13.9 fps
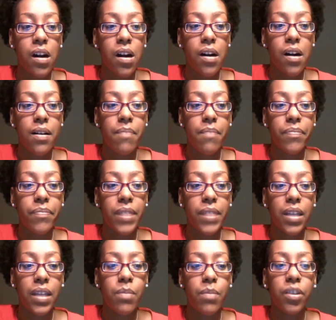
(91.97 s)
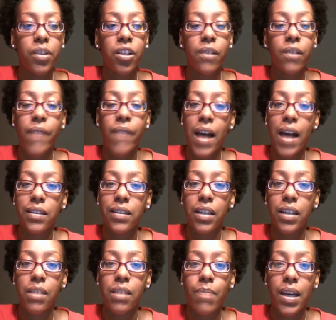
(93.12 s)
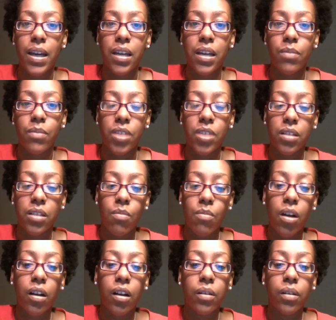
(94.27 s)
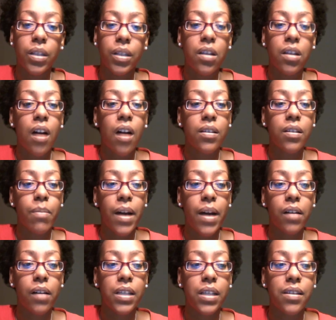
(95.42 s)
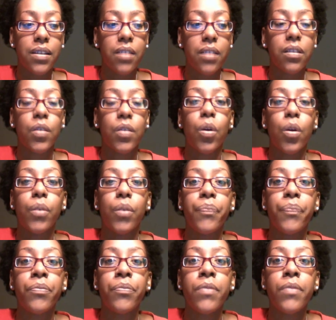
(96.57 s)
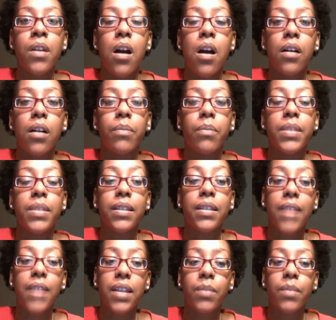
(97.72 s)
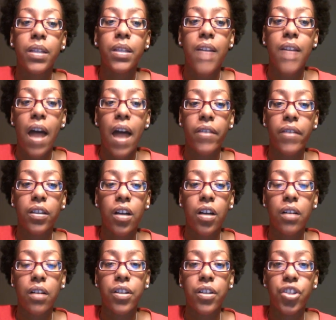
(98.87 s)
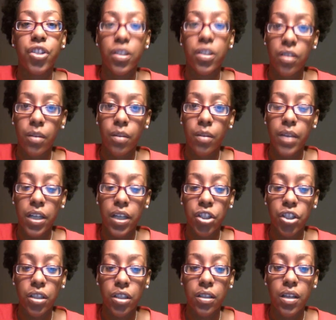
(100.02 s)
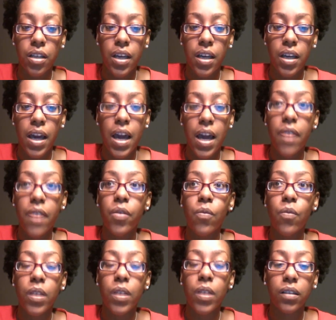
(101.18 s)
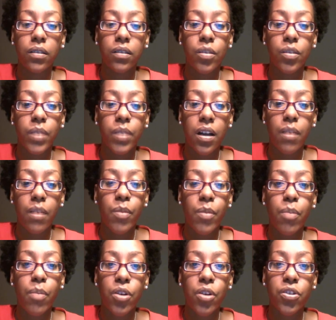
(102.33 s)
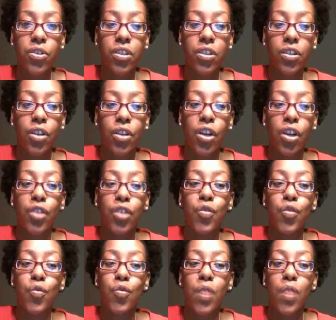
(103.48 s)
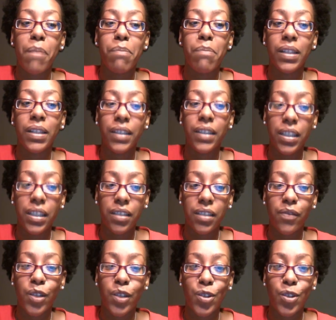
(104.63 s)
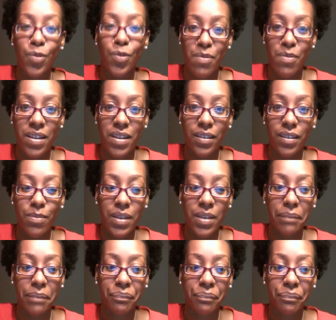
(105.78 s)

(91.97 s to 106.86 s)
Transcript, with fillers: Um, in The Millionaire Fast Lane by MJ DeMarco, he talks about, he says this quote, um, success means having the courage and determination and the will to become the person you believe you were meant to be.